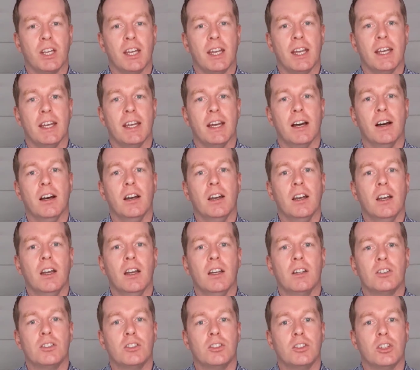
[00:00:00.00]
here
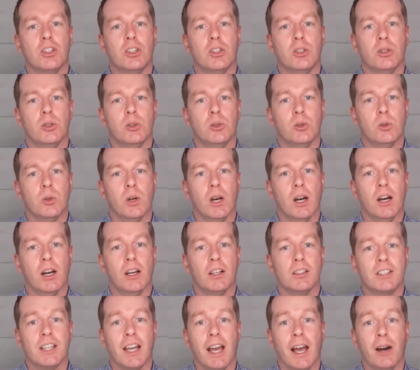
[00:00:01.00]
to
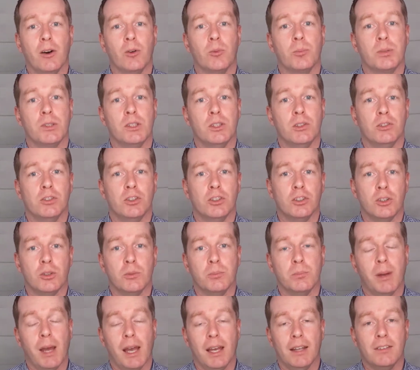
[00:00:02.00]
help you to do
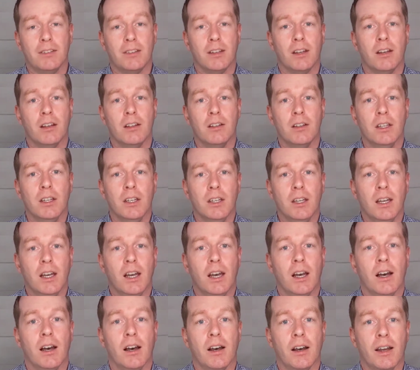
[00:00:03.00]
better
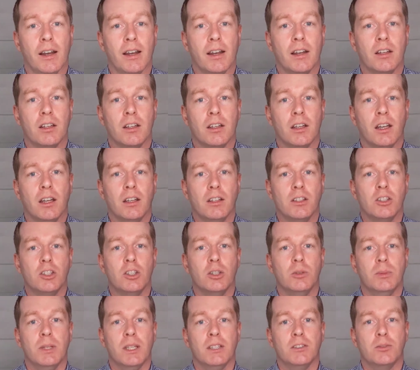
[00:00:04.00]

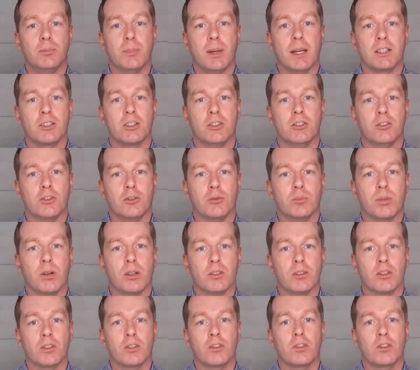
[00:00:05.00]
human inspections of products.